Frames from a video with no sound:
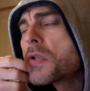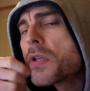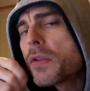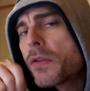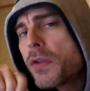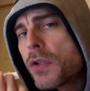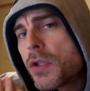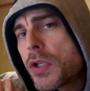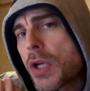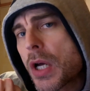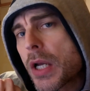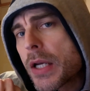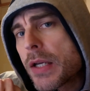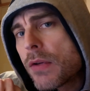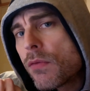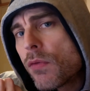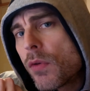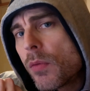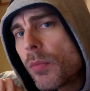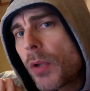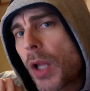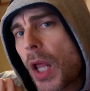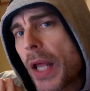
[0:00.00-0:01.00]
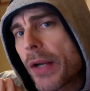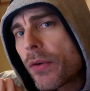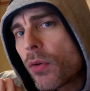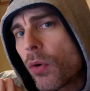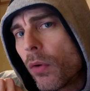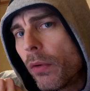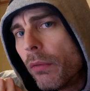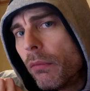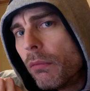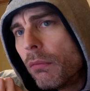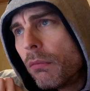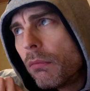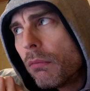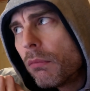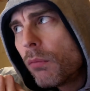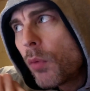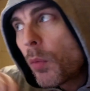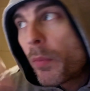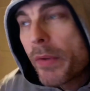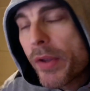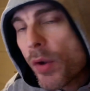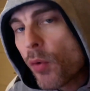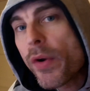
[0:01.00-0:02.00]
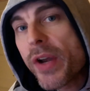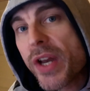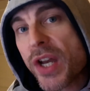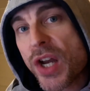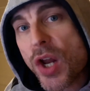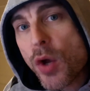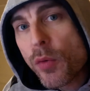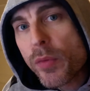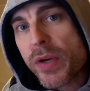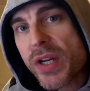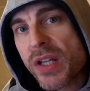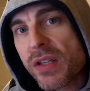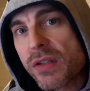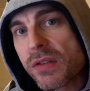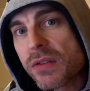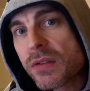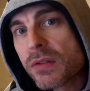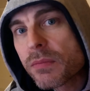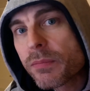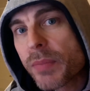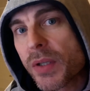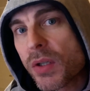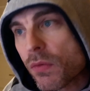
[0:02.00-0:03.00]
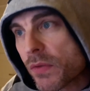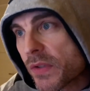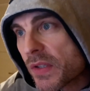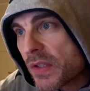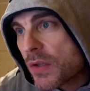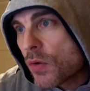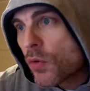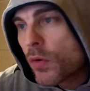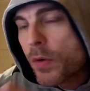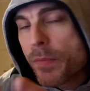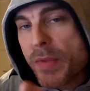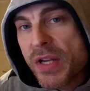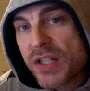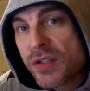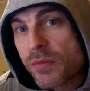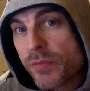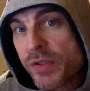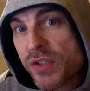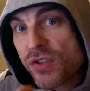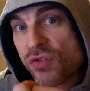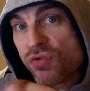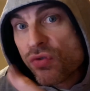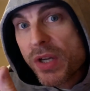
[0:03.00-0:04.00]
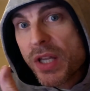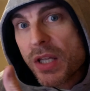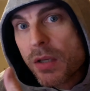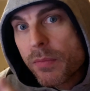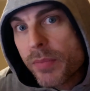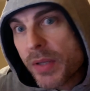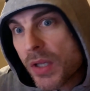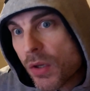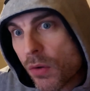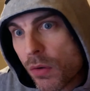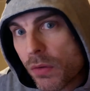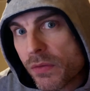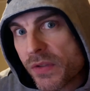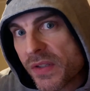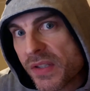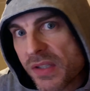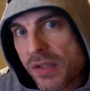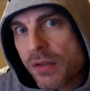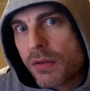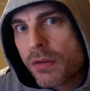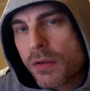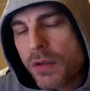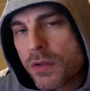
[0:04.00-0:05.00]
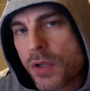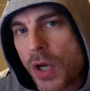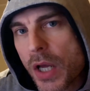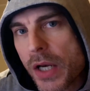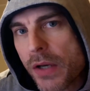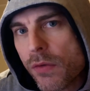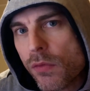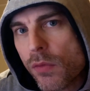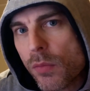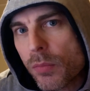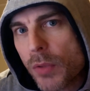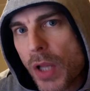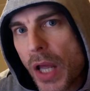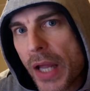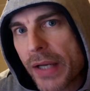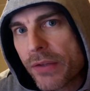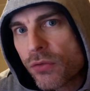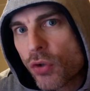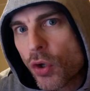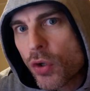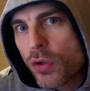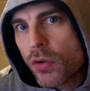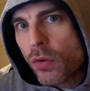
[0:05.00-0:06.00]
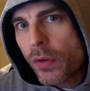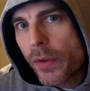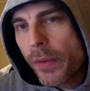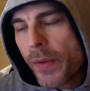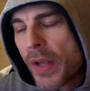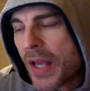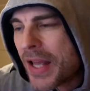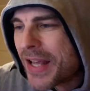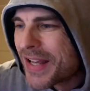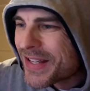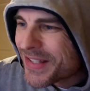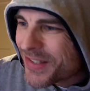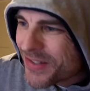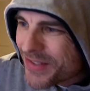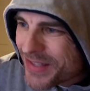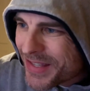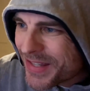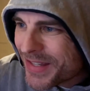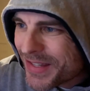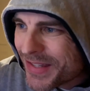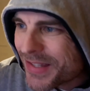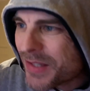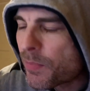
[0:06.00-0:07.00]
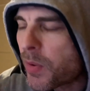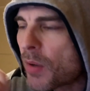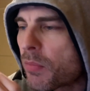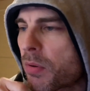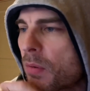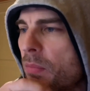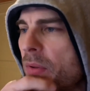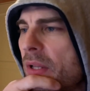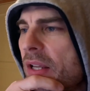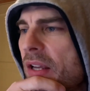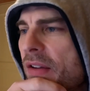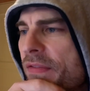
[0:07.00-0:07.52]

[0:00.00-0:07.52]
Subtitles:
dining room light on? Well, we already know it is because the automation was triggered because the dining room light turned on. So this is probably a